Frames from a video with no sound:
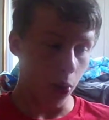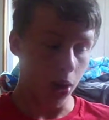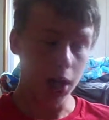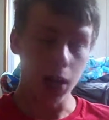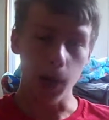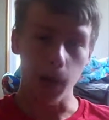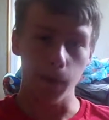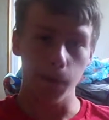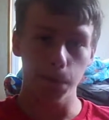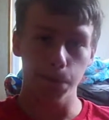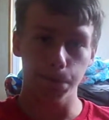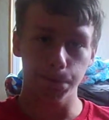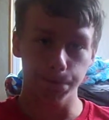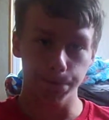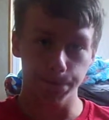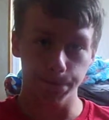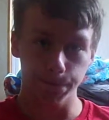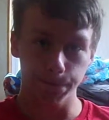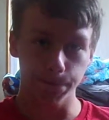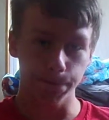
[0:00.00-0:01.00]
Well,
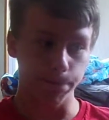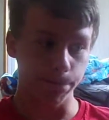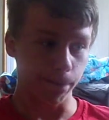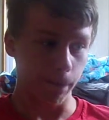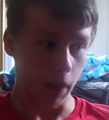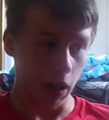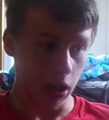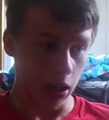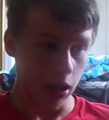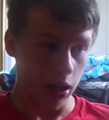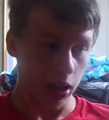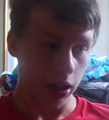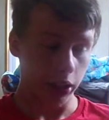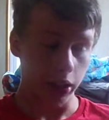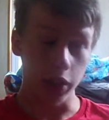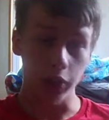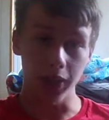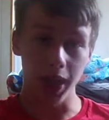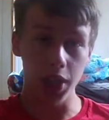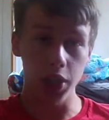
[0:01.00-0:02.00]

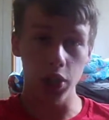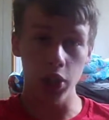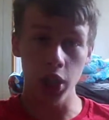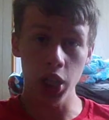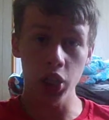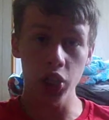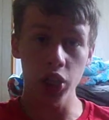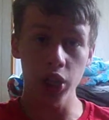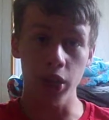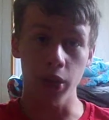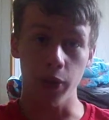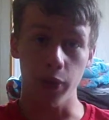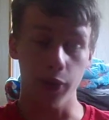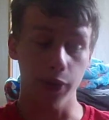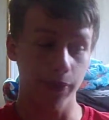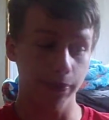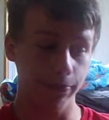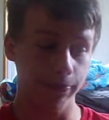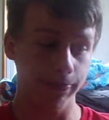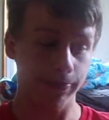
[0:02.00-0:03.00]

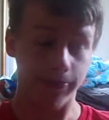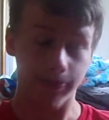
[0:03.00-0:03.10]
congratulations.